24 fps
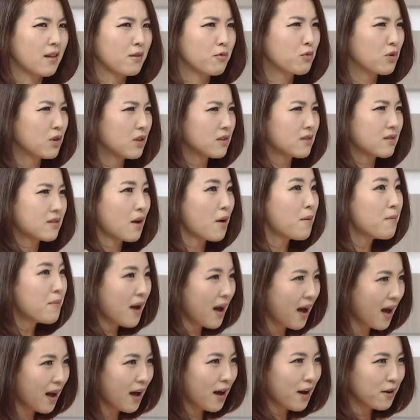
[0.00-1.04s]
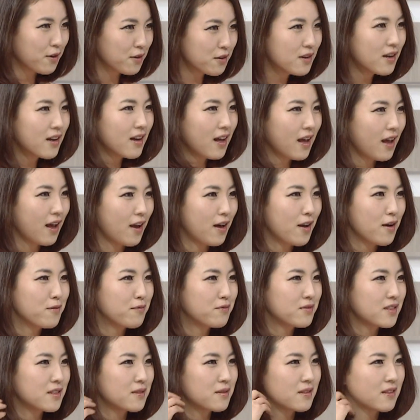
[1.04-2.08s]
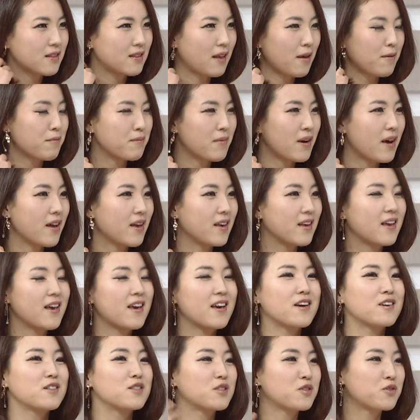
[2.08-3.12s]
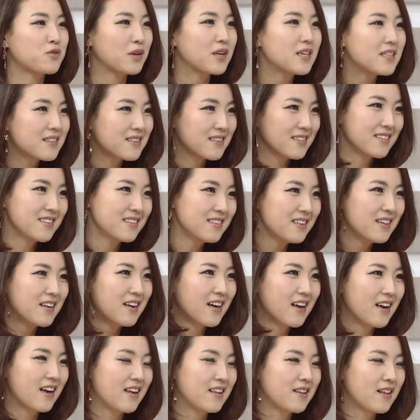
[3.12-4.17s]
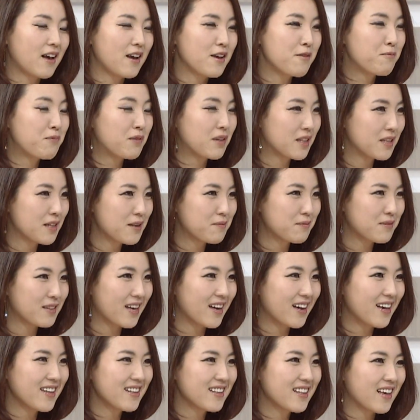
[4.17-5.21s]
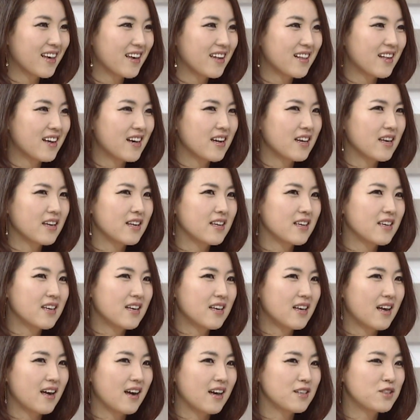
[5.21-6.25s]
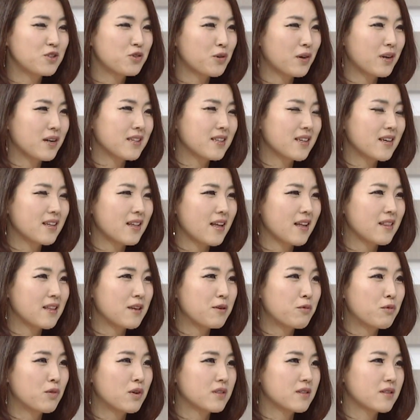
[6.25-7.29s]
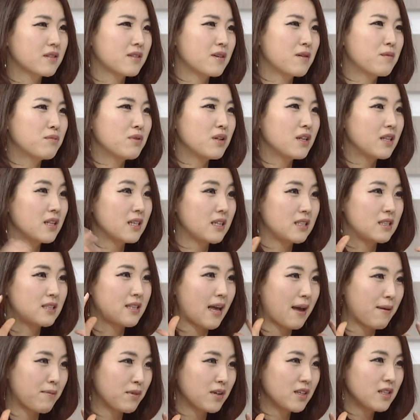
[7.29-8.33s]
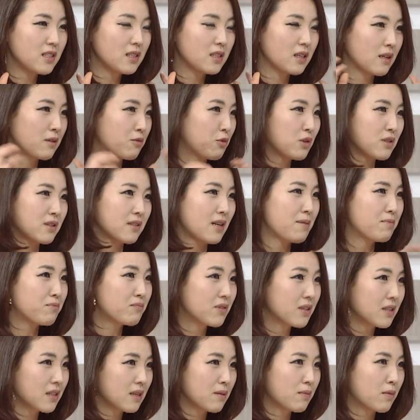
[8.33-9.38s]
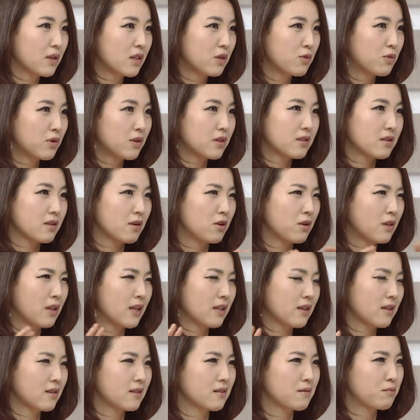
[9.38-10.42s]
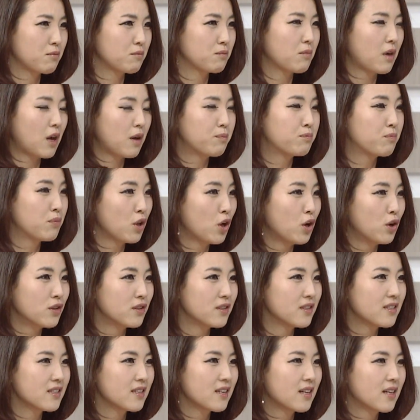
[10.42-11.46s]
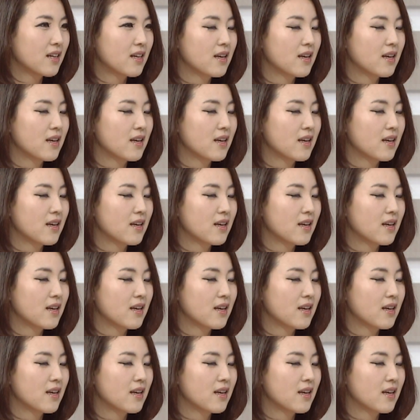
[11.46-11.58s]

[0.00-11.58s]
that will somehow help get my hair straightened, and I believe that. And I tried that, and it was completely damaged. It was not pretty, but it was all like blonde.